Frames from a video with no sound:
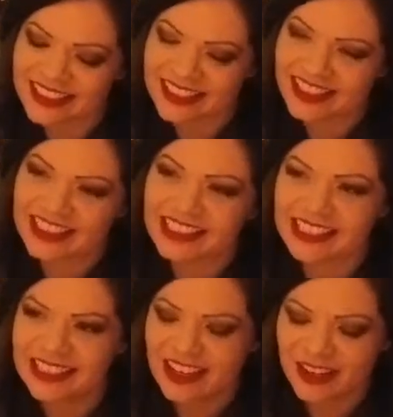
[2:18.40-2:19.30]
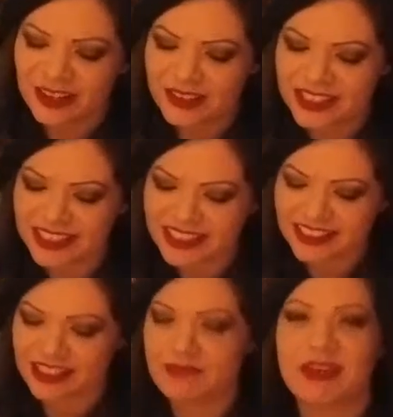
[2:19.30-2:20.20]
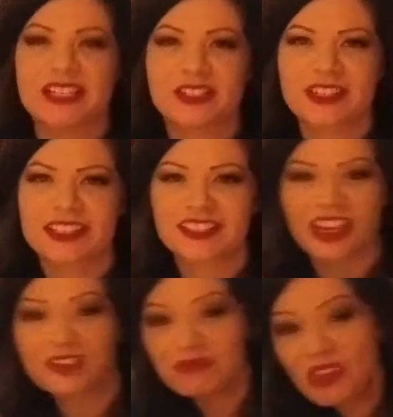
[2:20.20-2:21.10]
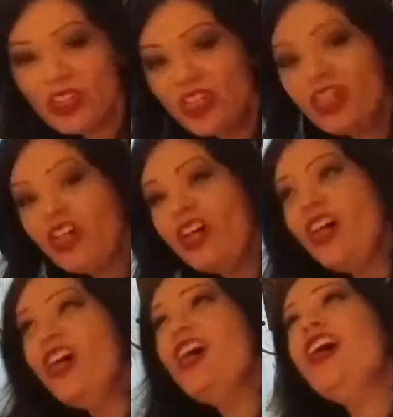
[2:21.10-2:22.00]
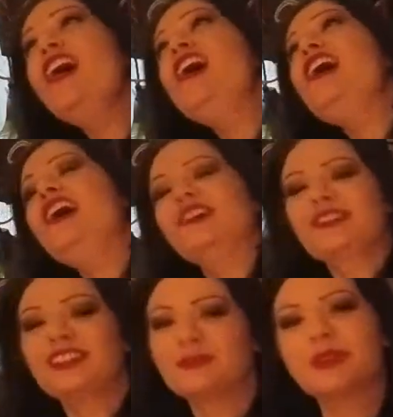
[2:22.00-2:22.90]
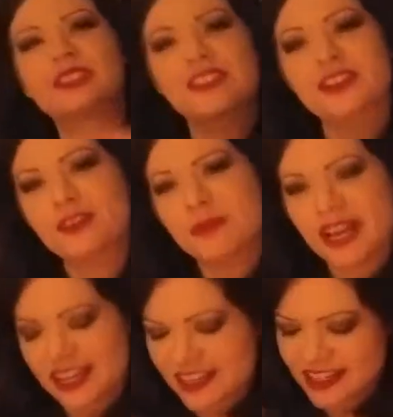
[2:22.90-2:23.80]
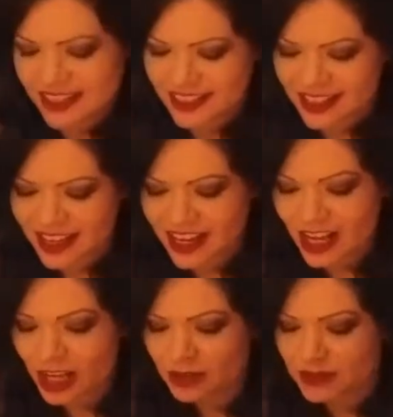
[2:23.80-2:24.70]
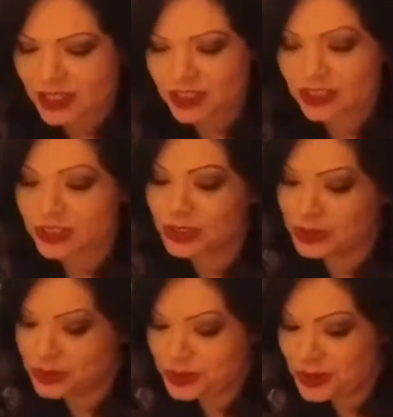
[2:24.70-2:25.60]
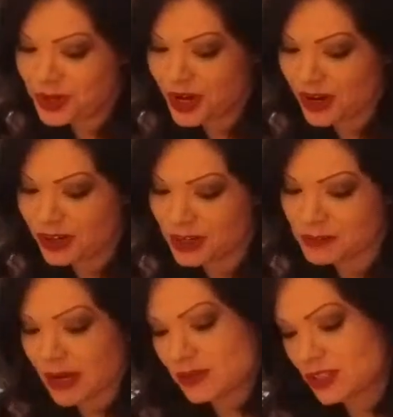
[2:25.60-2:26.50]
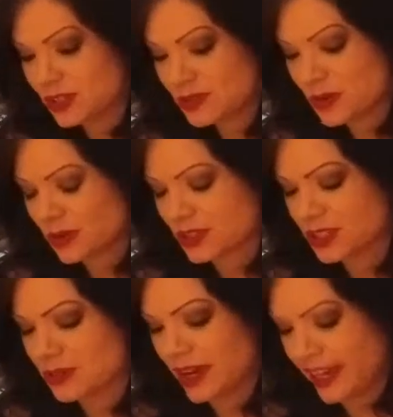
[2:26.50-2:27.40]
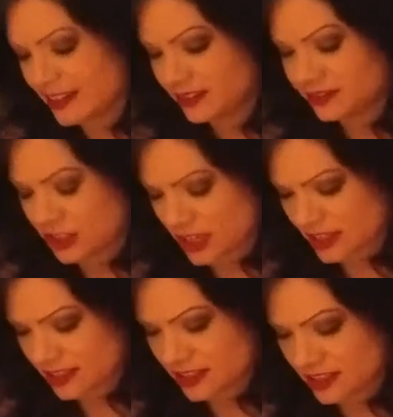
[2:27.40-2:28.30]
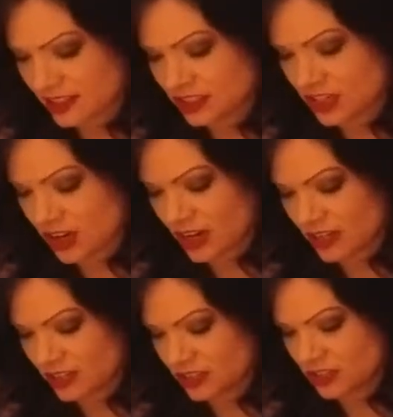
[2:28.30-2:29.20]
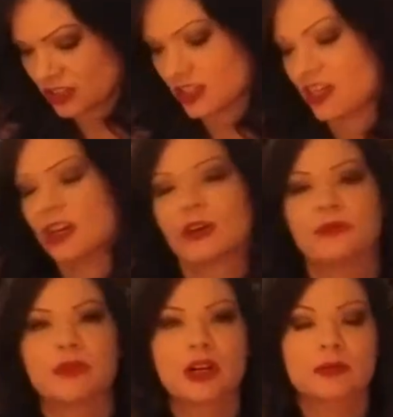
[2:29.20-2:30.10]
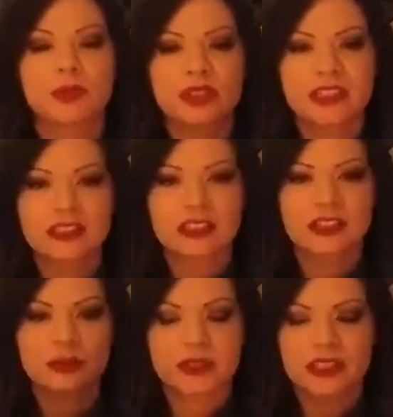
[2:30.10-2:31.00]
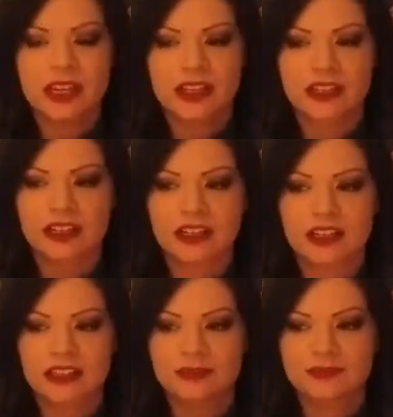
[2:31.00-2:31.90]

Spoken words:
Neo in the Matrix, like when the bullets are going by. You are about to, or you have just dodged a bullet that could be like a